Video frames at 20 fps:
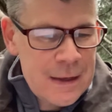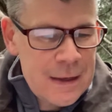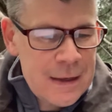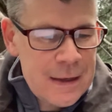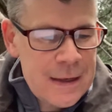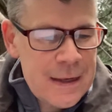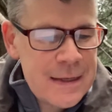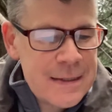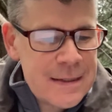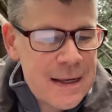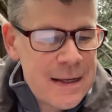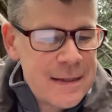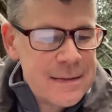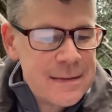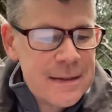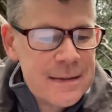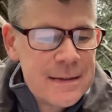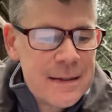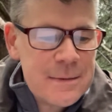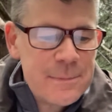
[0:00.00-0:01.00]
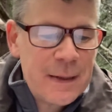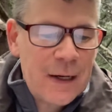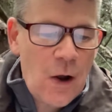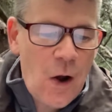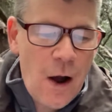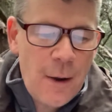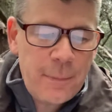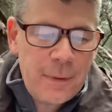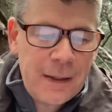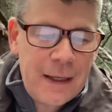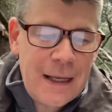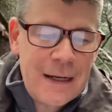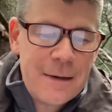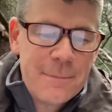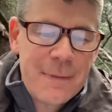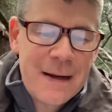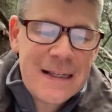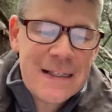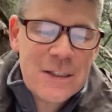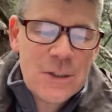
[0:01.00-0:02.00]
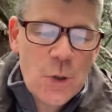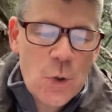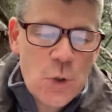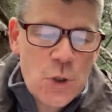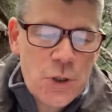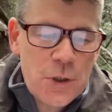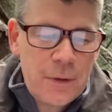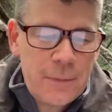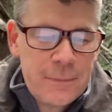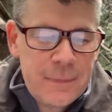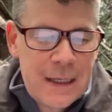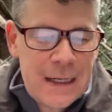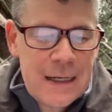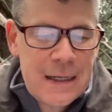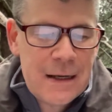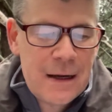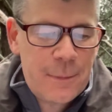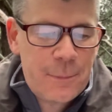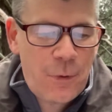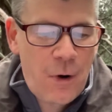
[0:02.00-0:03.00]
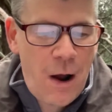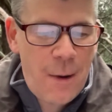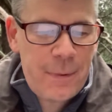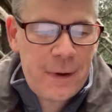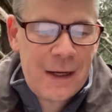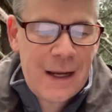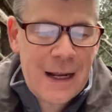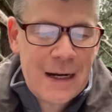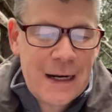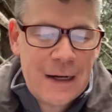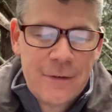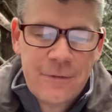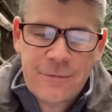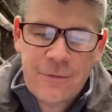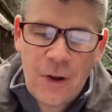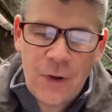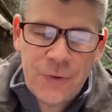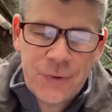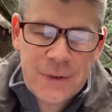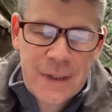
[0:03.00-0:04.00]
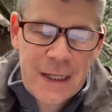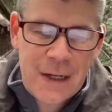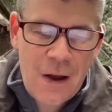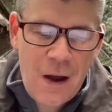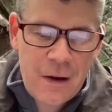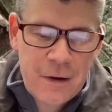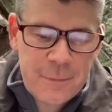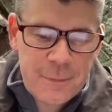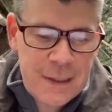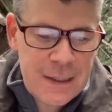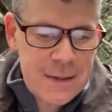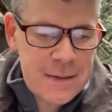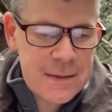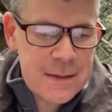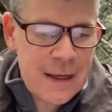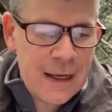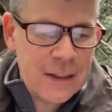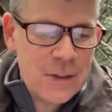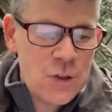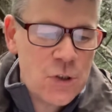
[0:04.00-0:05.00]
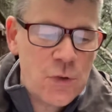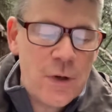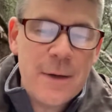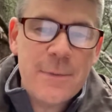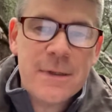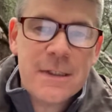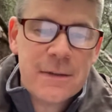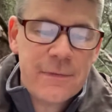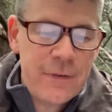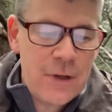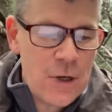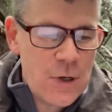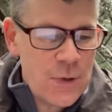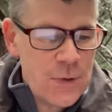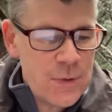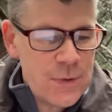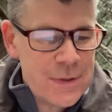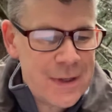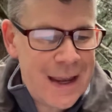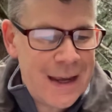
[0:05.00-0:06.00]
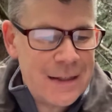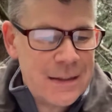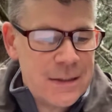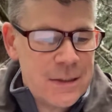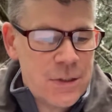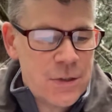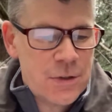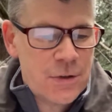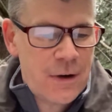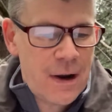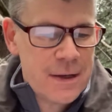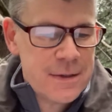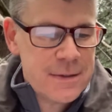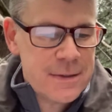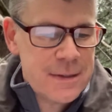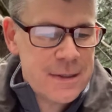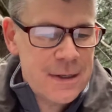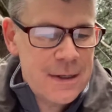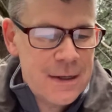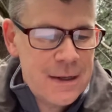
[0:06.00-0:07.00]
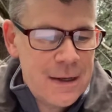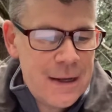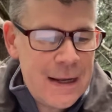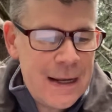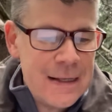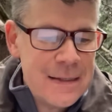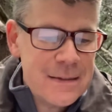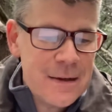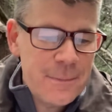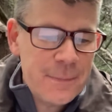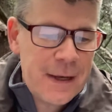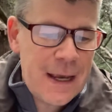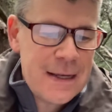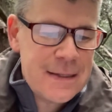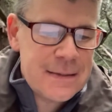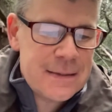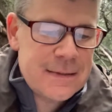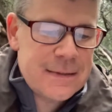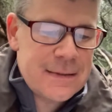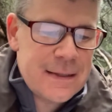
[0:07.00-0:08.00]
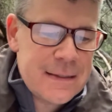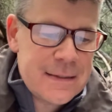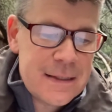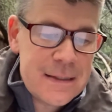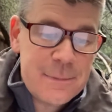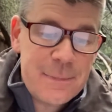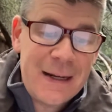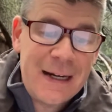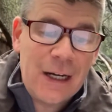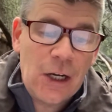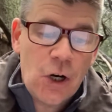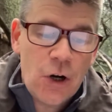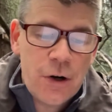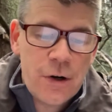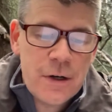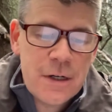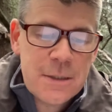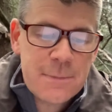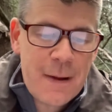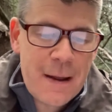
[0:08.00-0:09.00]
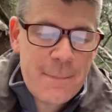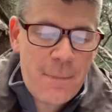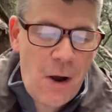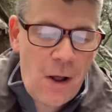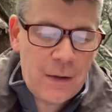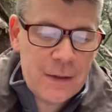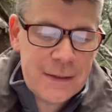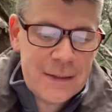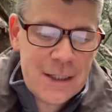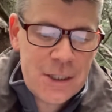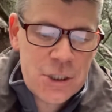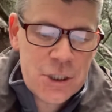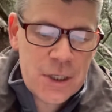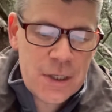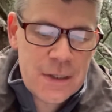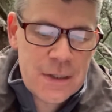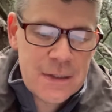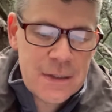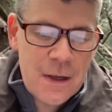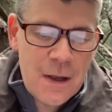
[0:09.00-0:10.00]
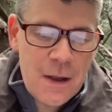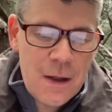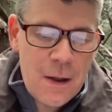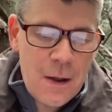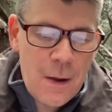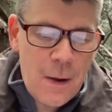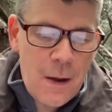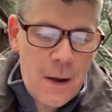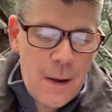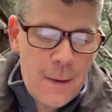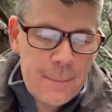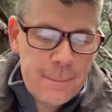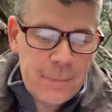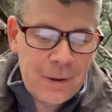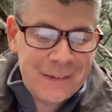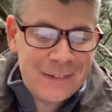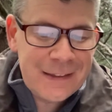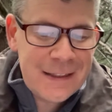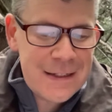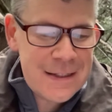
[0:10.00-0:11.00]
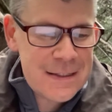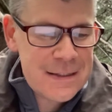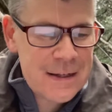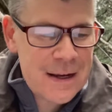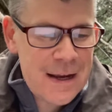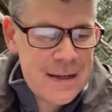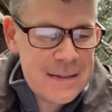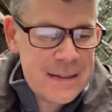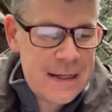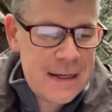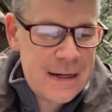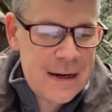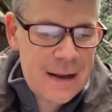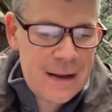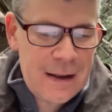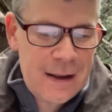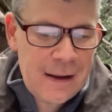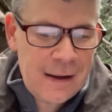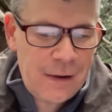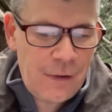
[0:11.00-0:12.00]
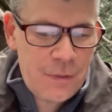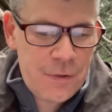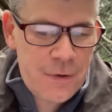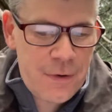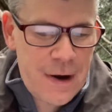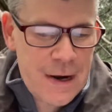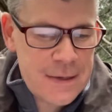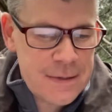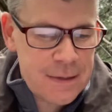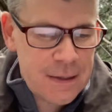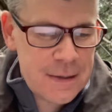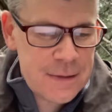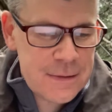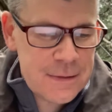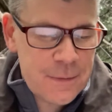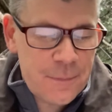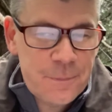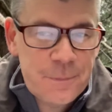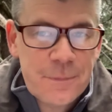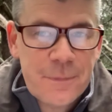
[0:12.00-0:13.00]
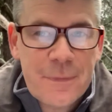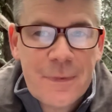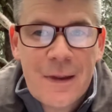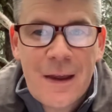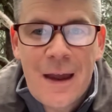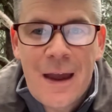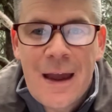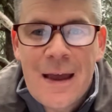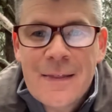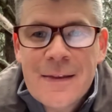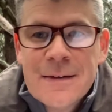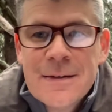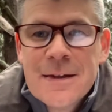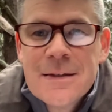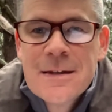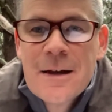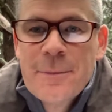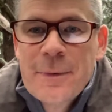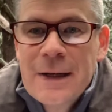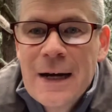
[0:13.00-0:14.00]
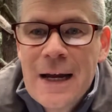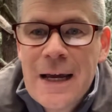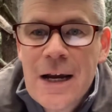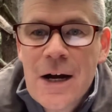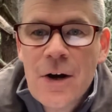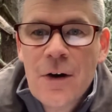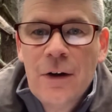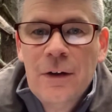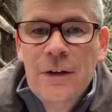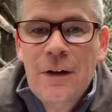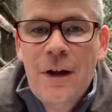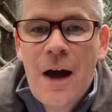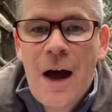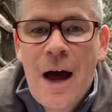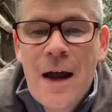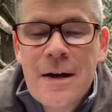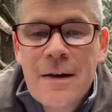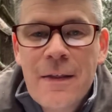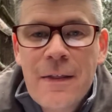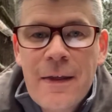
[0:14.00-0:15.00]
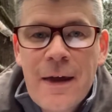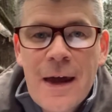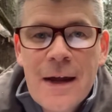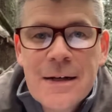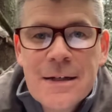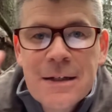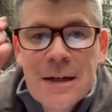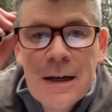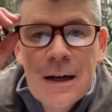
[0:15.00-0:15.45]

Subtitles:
He says this has been complicated by social media propagating false dichotomies, extremist views, and distrust. In some cases, this has been encouraged by politicians politicizing a health crisis. This is something I hear a lot, that